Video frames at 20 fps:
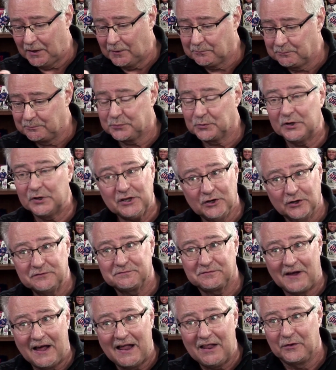a pretty
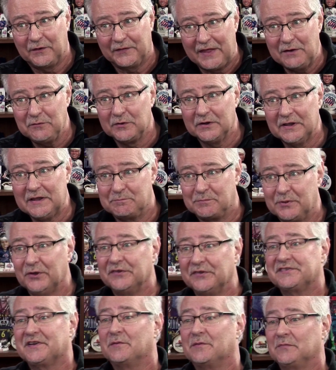good following. They really
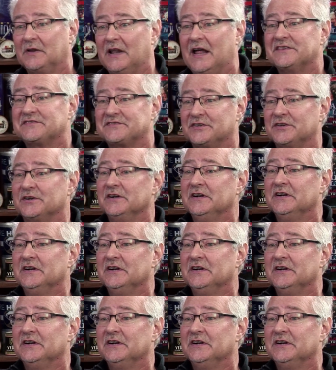built something last